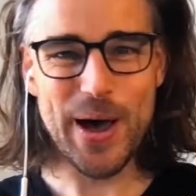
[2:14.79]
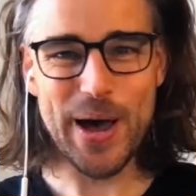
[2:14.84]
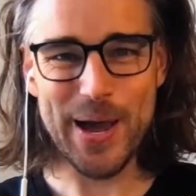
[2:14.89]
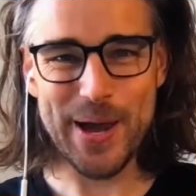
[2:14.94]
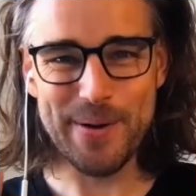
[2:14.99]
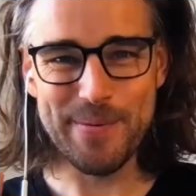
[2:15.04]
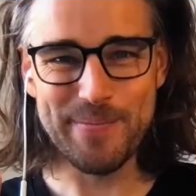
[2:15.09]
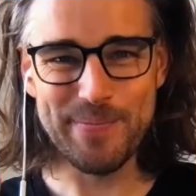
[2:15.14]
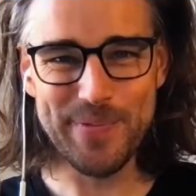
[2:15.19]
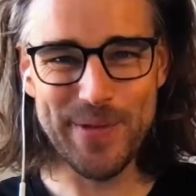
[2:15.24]

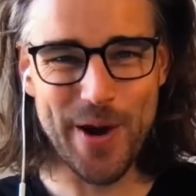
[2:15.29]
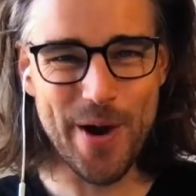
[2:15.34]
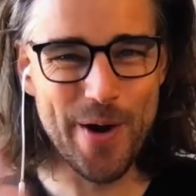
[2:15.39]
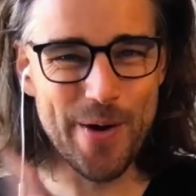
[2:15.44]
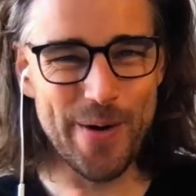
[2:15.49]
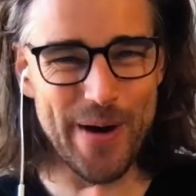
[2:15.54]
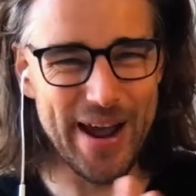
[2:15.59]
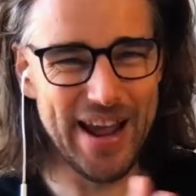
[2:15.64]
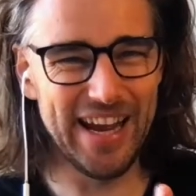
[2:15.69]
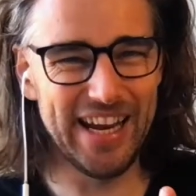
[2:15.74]
I am
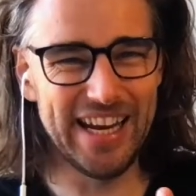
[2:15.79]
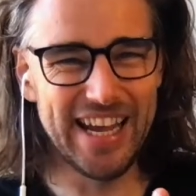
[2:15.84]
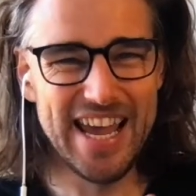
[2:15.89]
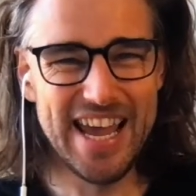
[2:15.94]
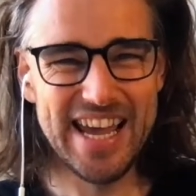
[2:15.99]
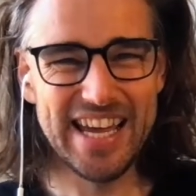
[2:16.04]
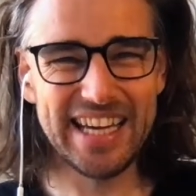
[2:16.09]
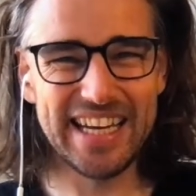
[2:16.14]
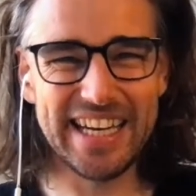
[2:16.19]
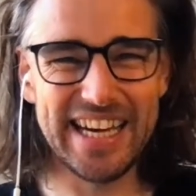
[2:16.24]
no way
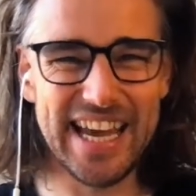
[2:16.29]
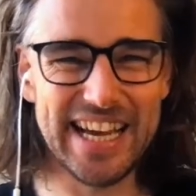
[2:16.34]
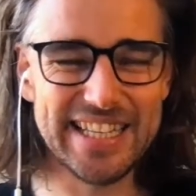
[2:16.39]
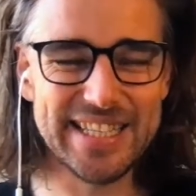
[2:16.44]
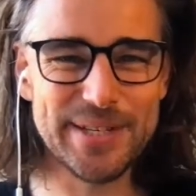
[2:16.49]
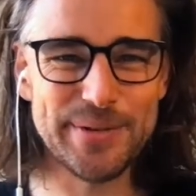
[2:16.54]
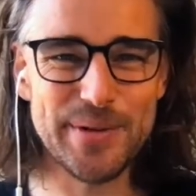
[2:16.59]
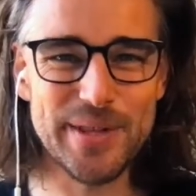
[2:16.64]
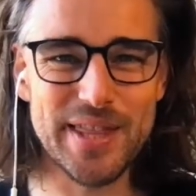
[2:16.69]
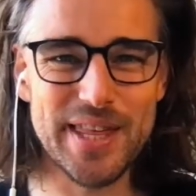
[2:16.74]

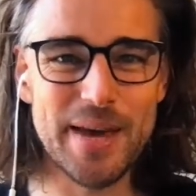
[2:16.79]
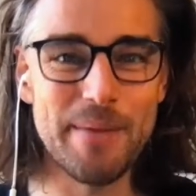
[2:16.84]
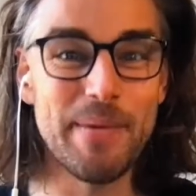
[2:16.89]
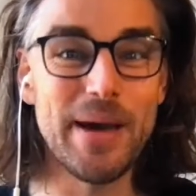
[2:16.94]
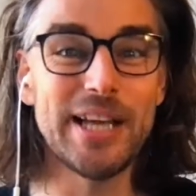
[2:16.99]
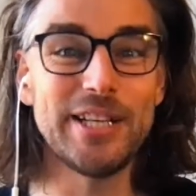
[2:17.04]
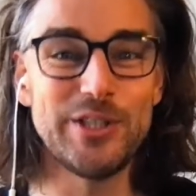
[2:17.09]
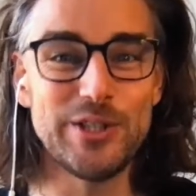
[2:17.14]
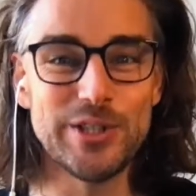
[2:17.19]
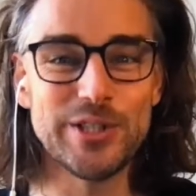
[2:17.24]
connected with
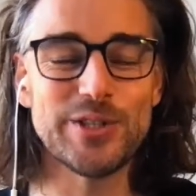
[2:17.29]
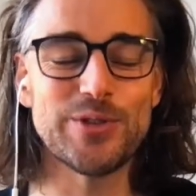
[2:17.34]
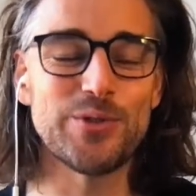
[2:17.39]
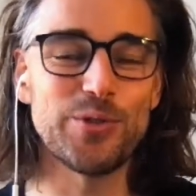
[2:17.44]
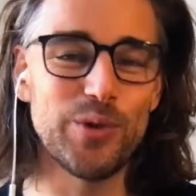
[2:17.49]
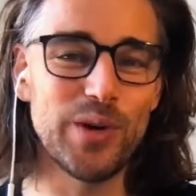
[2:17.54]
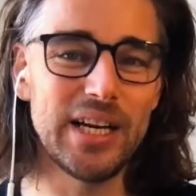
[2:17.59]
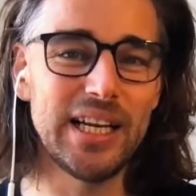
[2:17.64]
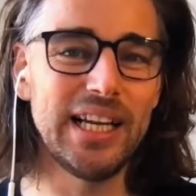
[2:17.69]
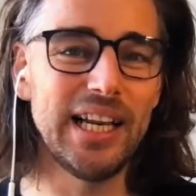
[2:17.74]
them. I just
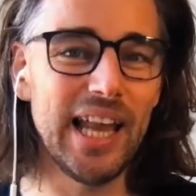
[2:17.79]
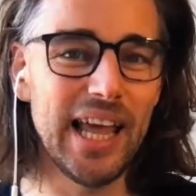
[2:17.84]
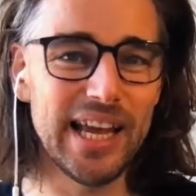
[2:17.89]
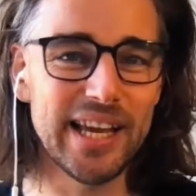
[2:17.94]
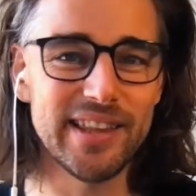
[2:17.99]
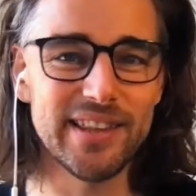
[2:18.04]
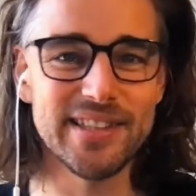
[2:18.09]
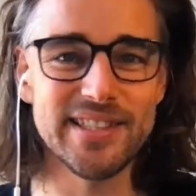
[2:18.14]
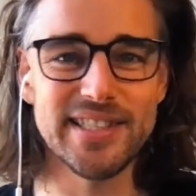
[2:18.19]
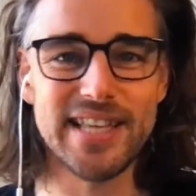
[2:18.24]
really
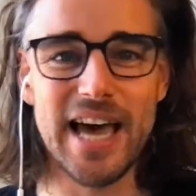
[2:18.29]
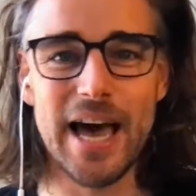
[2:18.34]
like this